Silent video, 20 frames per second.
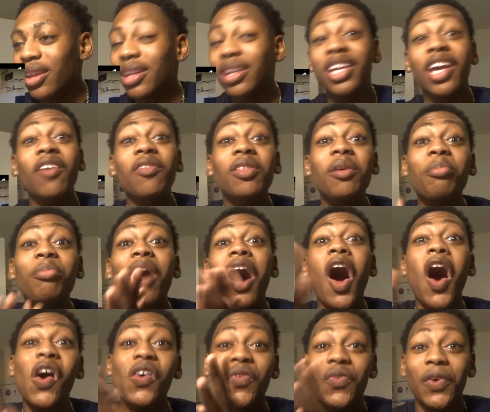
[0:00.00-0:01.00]
Give him the
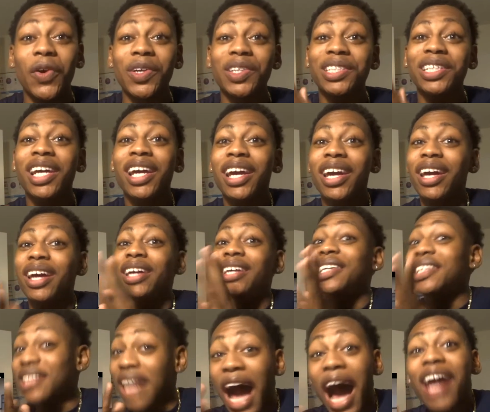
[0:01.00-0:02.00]
ball first.
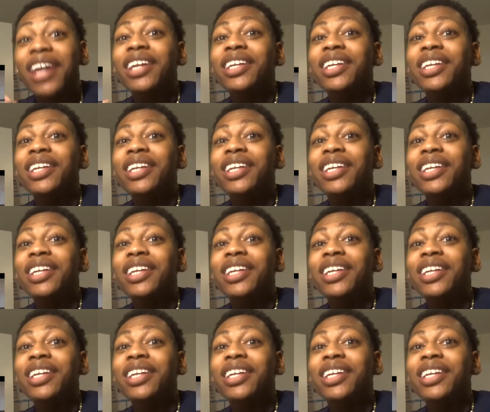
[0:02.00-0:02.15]
Sign